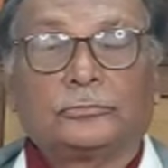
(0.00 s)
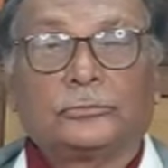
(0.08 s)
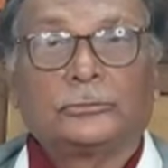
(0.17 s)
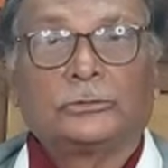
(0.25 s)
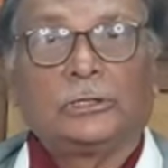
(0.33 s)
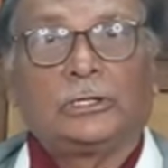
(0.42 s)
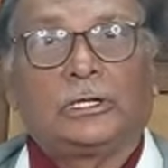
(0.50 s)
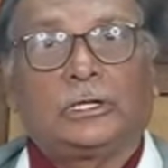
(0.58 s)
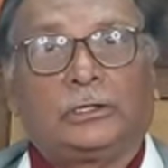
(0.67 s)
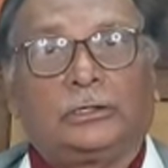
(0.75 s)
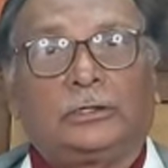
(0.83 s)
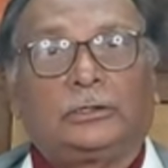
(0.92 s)
Then
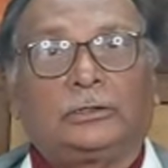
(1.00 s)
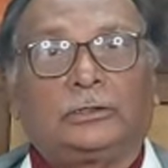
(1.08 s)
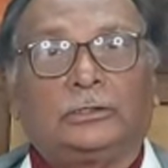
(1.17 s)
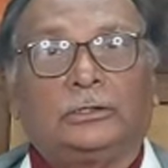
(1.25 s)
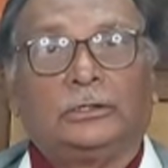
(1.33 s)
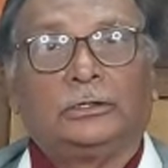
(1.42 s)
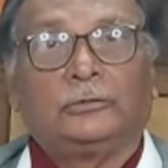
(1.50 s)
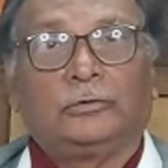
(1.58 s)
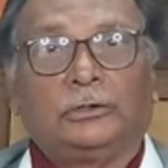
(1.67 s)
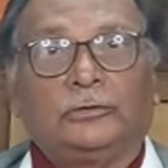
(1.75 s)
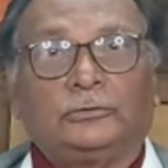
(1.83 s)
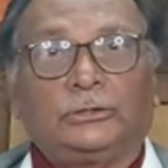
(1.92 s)
another
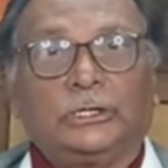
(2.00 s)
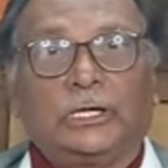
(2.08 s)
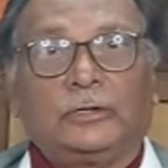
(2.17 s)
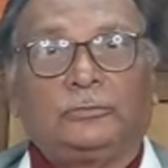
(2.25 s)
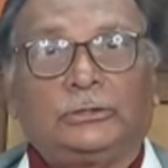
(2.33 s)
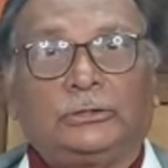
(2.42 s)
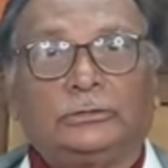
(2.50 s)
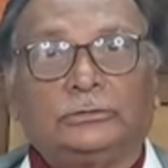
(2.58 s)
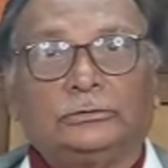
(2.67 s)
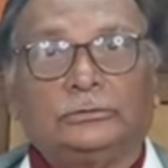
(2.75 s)
wonderful thing happened.